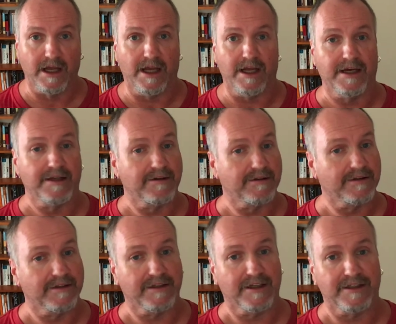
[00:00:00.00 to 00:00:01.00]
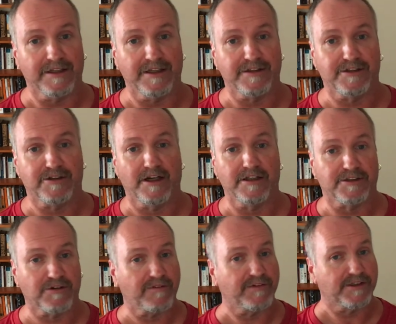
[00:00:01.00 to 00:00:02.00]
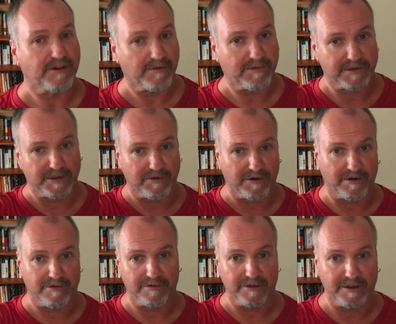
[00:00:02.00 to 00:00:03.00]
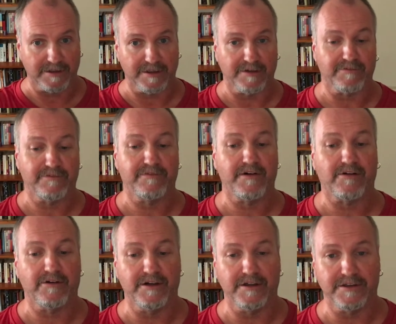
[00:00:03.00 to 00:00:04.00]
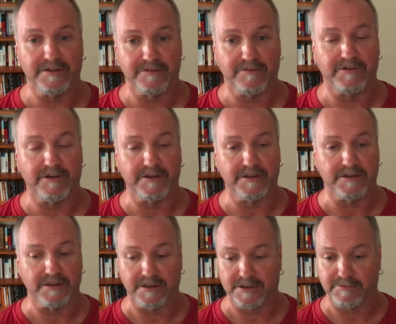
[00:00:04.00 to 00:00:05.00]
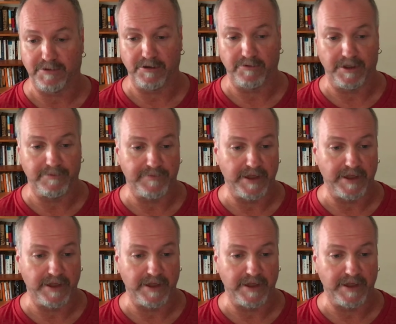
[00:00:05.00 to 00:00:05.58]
and it sort of interprets it all in a very, very smart way.